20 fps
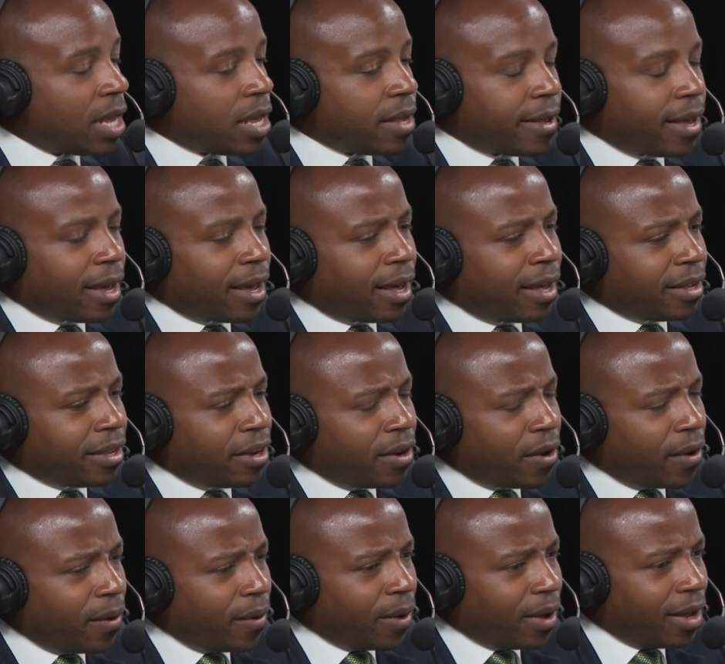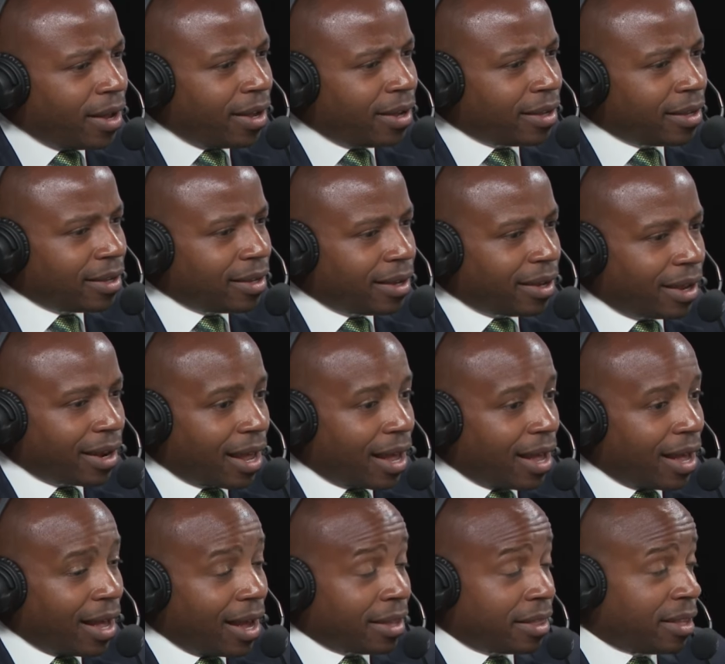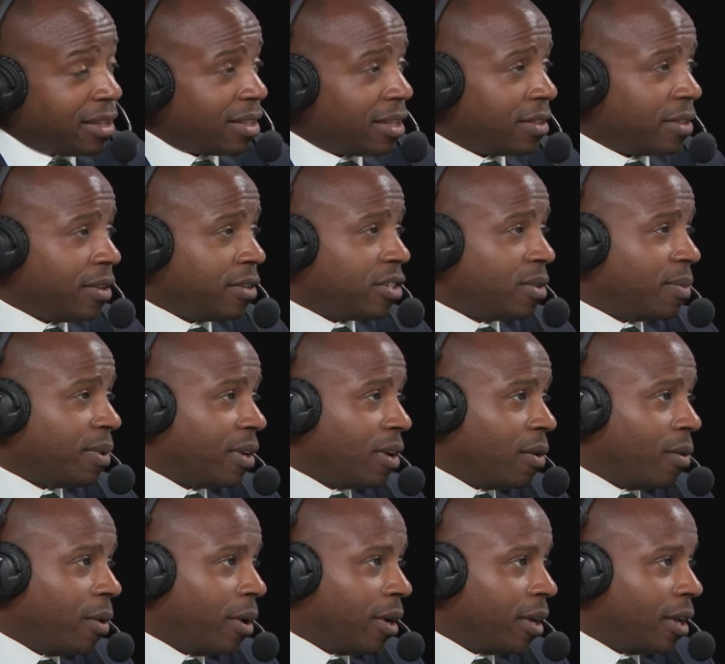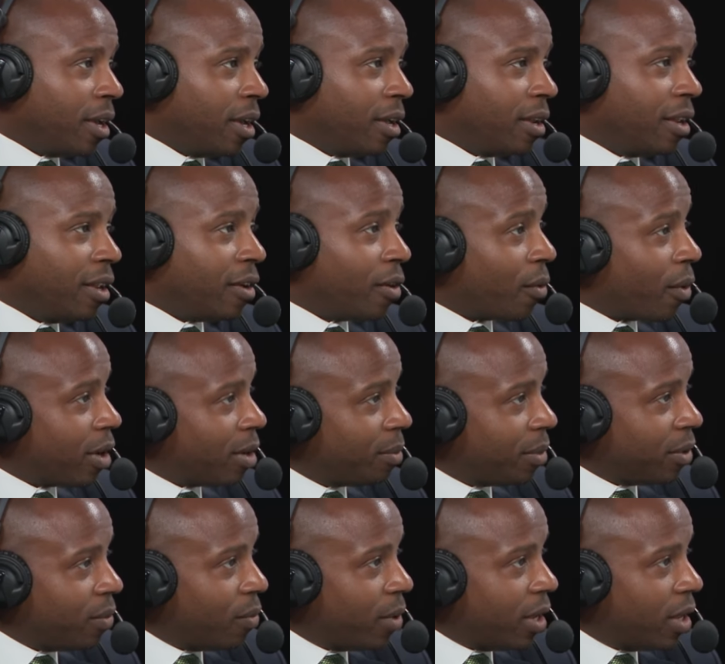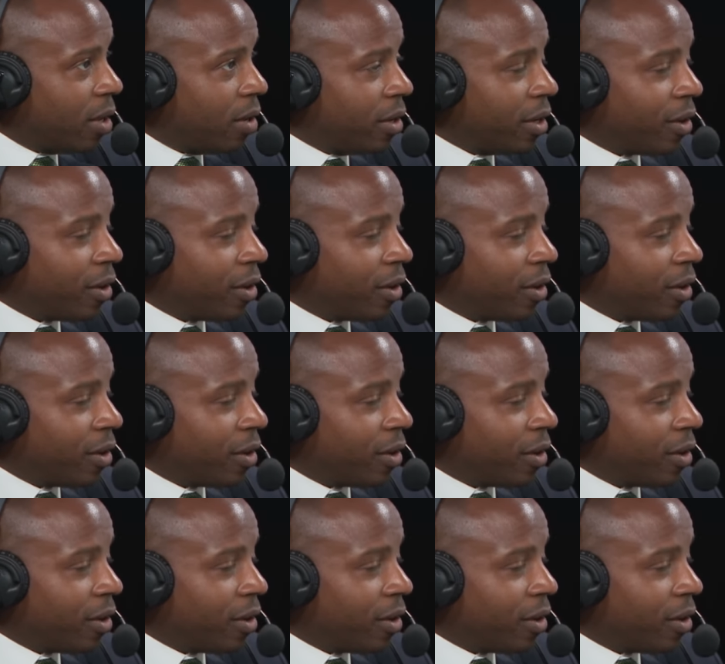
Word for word: Yeah, you know, uh, again, I think that things have been going in incredibly well,